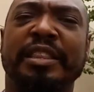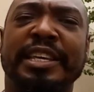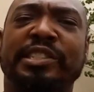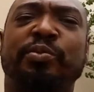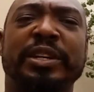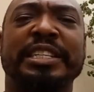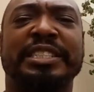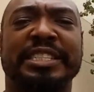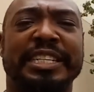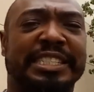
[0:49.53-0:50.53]
This one
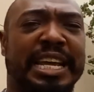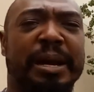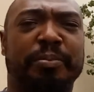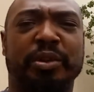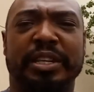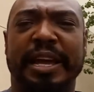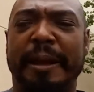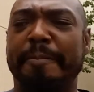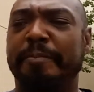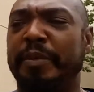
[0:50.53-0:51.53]
is an example of
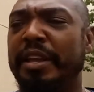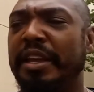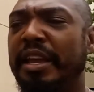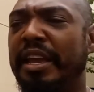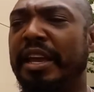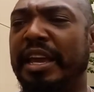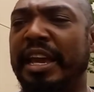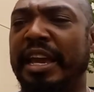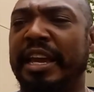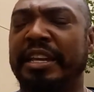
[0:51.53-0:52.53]
that.
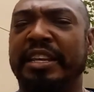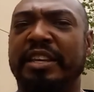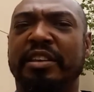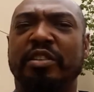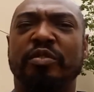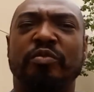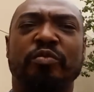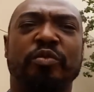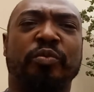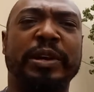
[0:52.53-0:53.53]
And
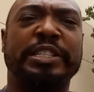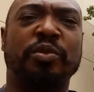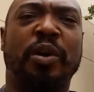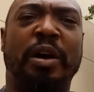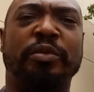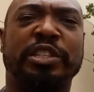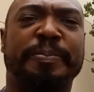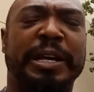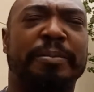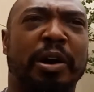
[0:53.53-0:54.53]
the reason why we
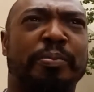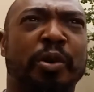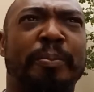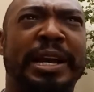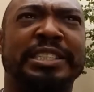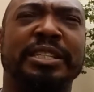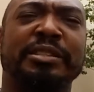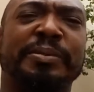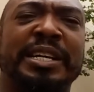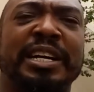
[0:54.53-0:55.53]
speak about probation
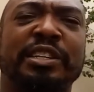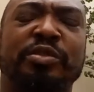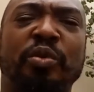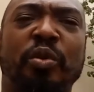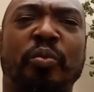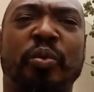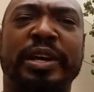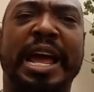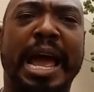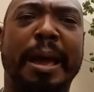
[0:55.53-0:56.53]
is because
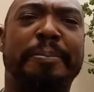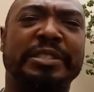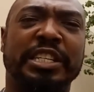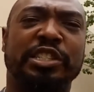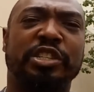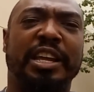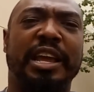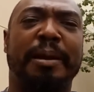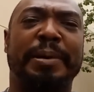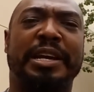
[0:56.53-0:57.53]
what happens is
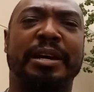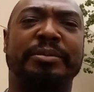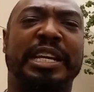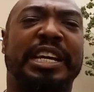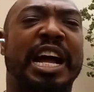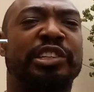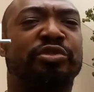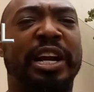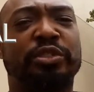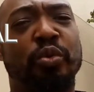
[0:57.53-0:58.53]
it becomes a
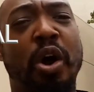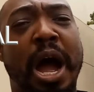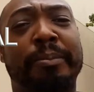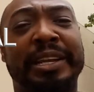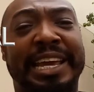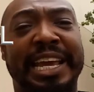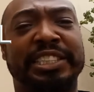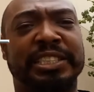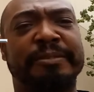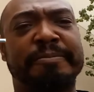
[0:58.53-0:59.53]
contractual
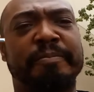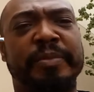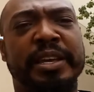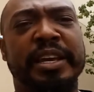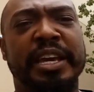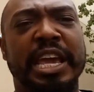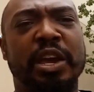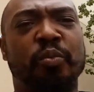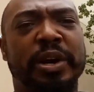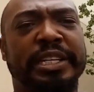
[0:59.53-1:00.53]
obligation
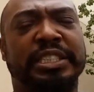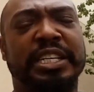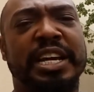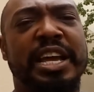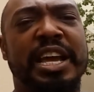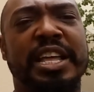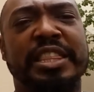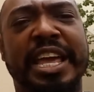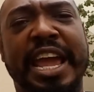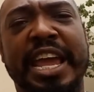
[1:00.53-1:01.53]
in which
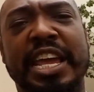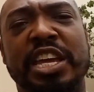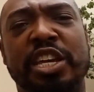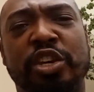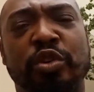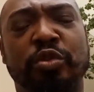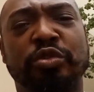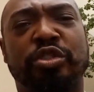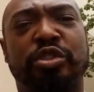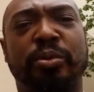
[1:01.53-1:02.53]
they
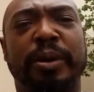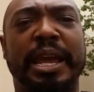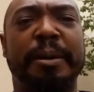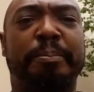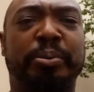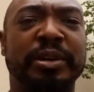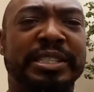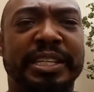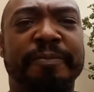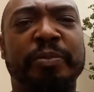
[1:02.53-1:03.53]
use to
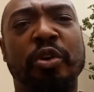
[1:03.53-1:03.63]
imprison